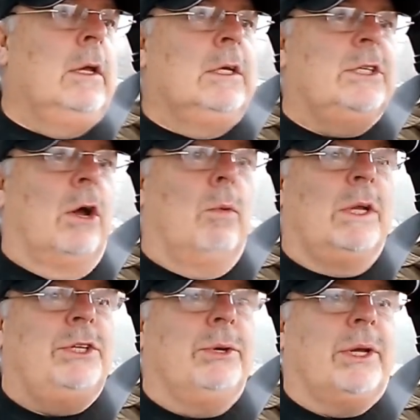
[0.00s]
So
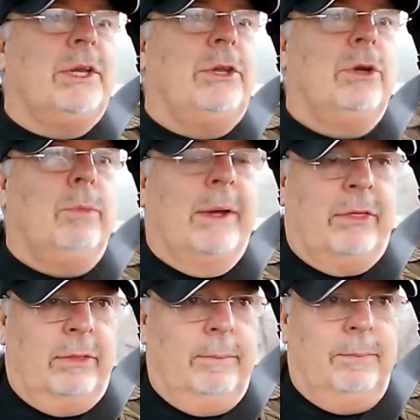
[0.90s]
what you can do with
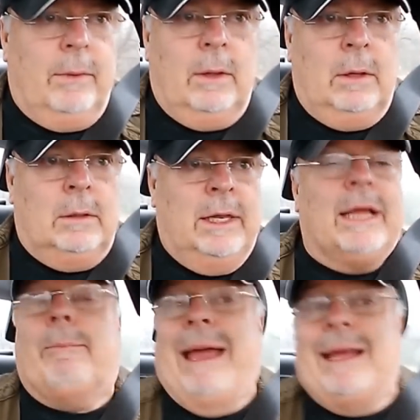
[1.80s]

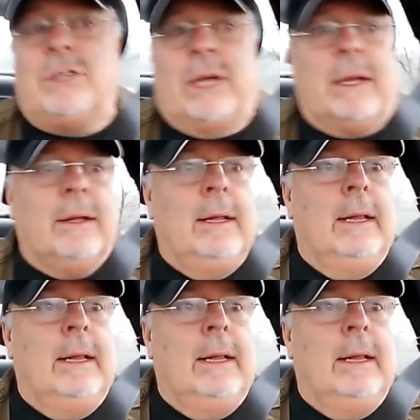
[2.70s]
ClickMagick